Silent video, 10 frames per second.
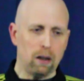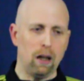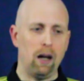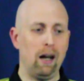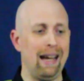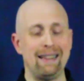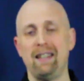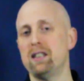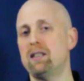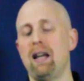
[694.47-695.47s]
At
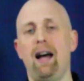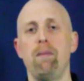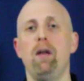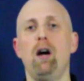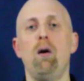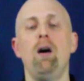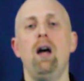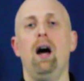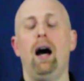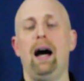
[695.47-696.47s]
this time though,
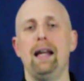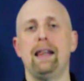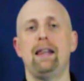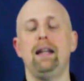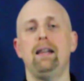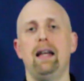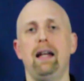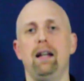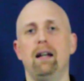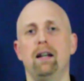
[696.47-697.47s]
I think
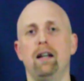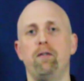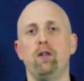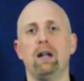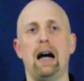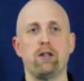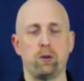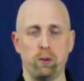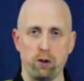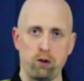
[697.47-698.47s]
that if you guys are
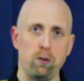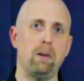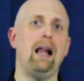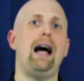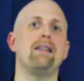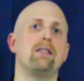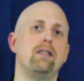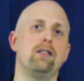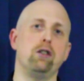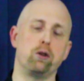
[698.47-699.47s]
doing the Zoom
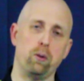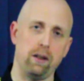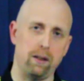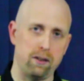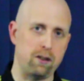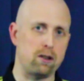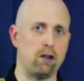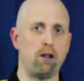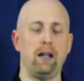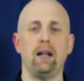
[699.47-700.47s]
classes, you're doing the distance
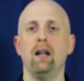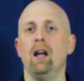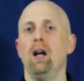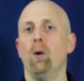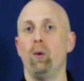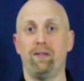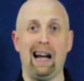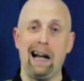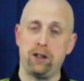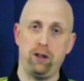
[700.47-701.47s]
learning, we've
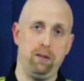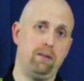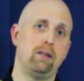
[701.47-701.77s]
got you,